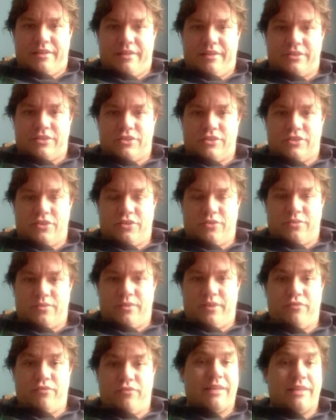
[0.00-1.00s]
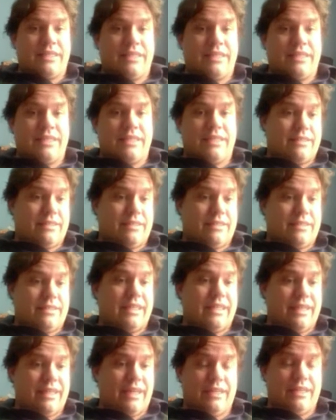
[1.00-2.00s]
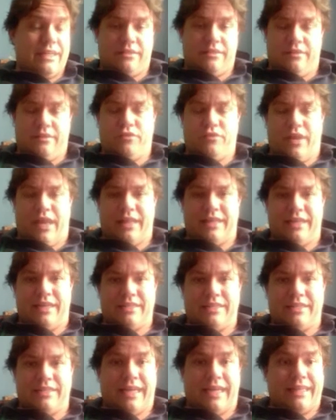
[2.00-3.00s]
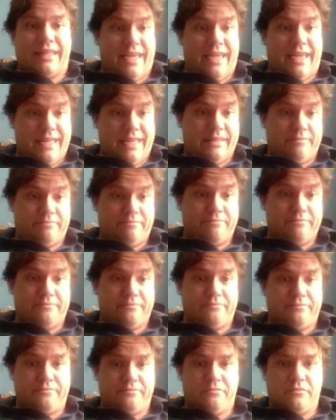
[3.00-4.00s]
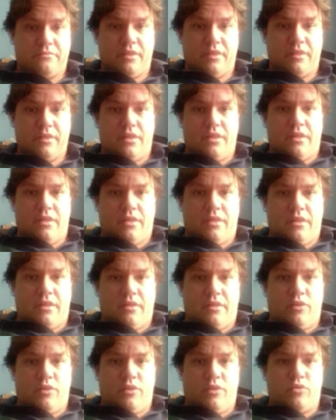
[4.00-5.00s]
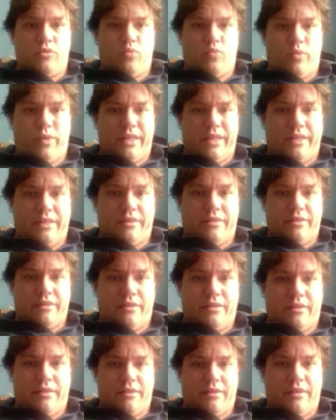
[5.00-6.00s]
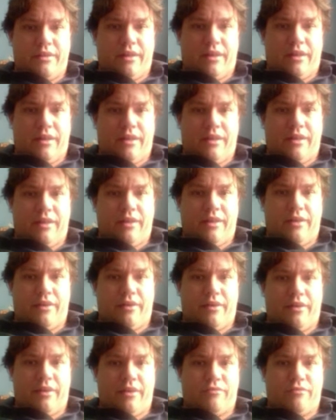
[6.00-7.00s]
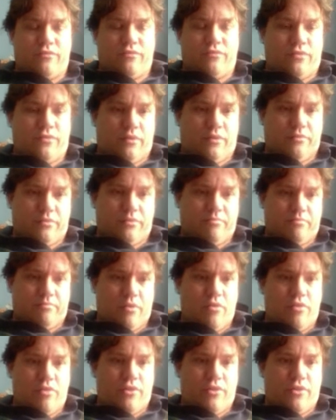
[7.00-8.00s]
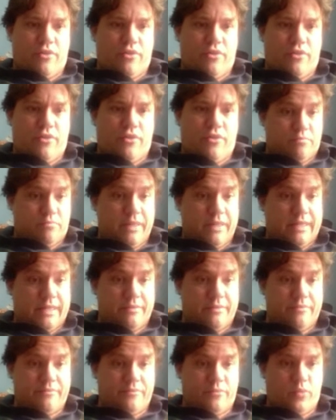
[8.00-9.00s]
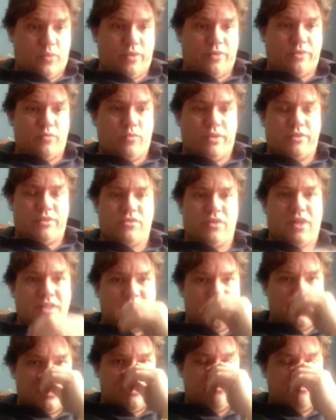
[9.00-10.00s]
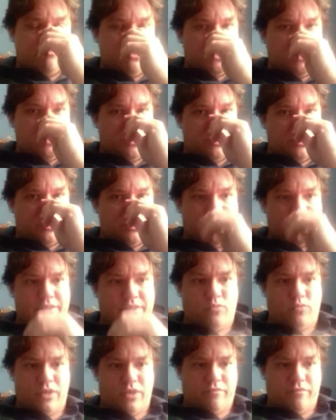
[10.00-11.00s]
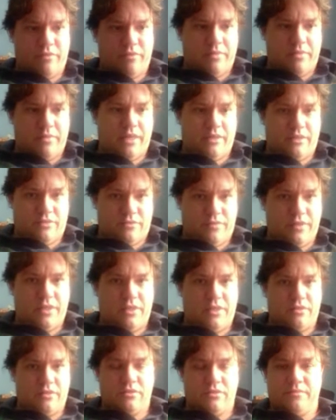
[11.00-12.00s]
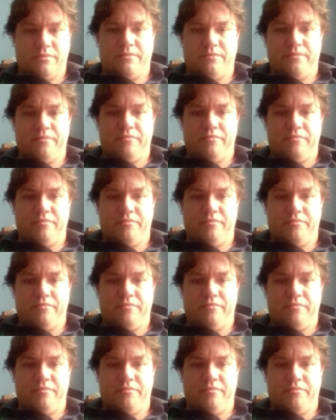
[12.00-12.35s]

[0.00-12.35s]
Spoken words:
And so if you had ace, jack, 10, you would win if both honors were split. We saw this position in one of the beginners videos.